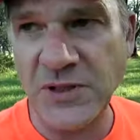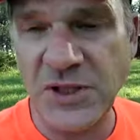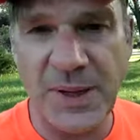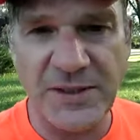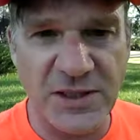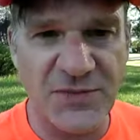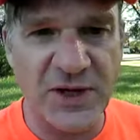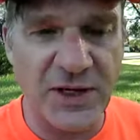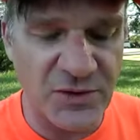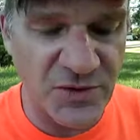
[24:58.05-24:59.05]
she made these
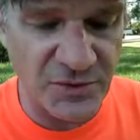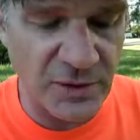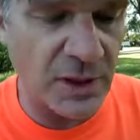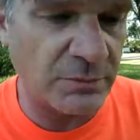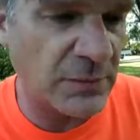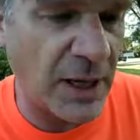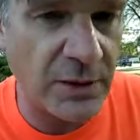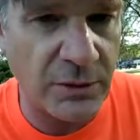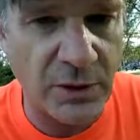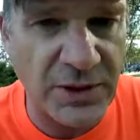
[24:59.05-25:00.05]
videos, uh, um, I don't know,